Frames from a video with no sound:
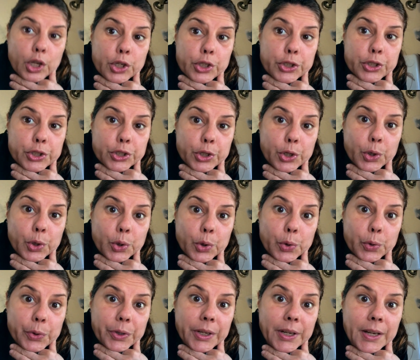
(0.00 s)

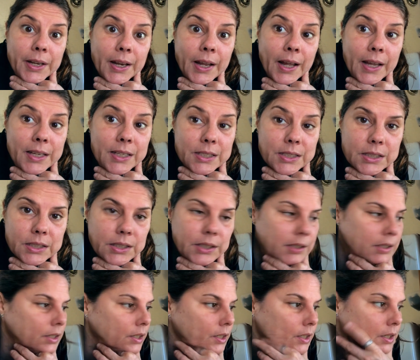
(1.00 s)
So the nice
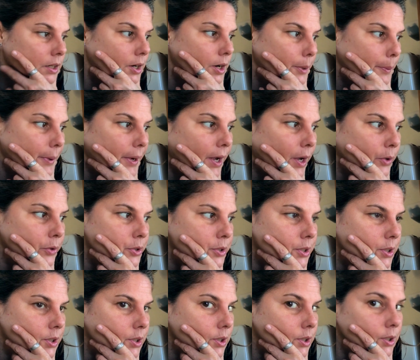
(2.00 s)
thing
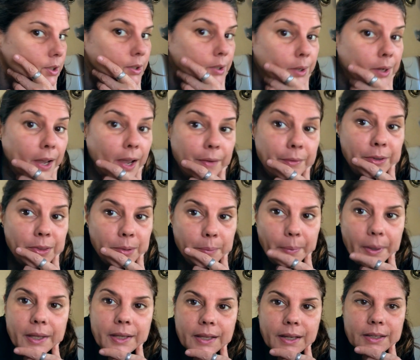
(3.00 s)
about having the
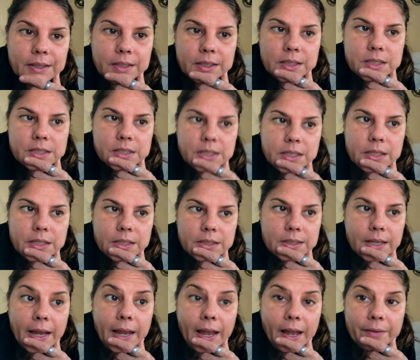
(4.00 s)
bed like this
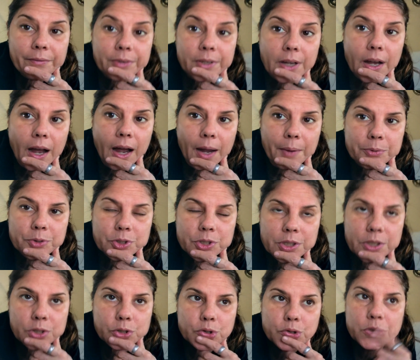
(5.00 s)
is I have the
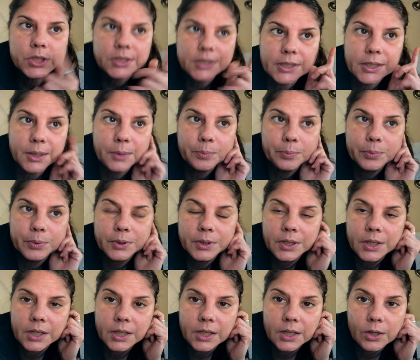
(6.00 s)
option to sleep
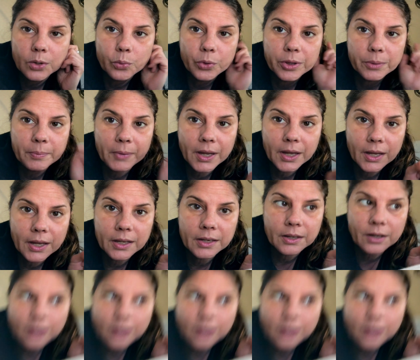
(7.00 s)
with my head